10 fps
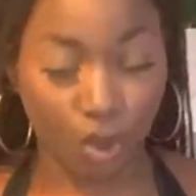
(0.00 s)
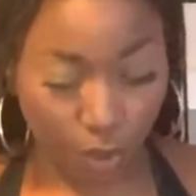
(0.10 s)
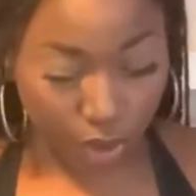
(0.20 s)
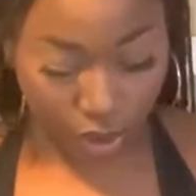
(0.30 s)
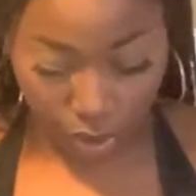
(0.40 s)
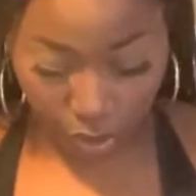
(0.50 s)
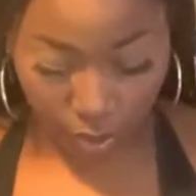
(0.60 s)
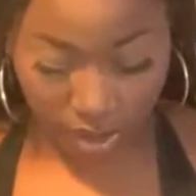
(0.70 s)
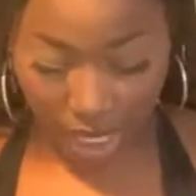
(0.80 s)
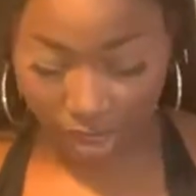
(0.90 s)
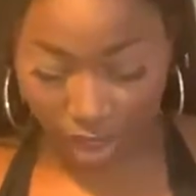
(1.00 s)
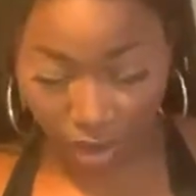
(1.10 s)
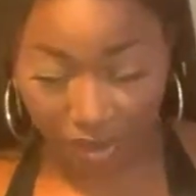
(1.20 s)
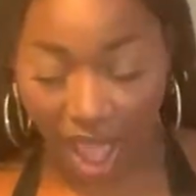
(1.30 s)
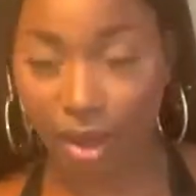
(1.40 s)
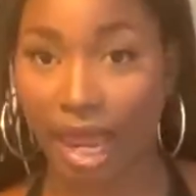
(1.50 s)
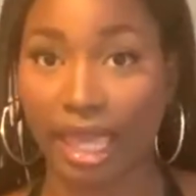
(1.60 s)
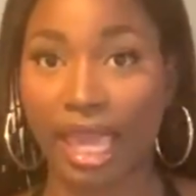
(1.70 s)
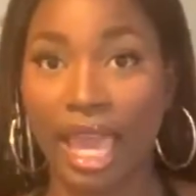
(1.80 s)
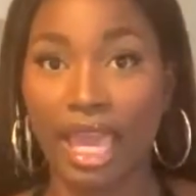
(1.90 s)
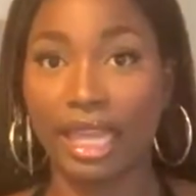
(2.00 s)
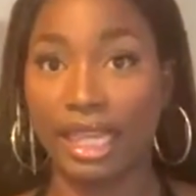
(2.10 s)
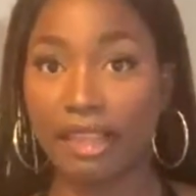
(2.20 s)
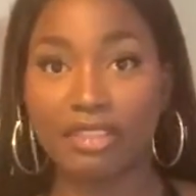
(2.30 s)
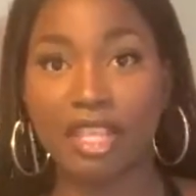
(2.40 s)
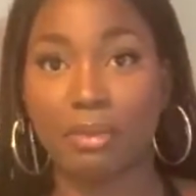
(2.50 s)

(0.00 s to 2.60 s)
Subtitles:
cute. I love how like it lifts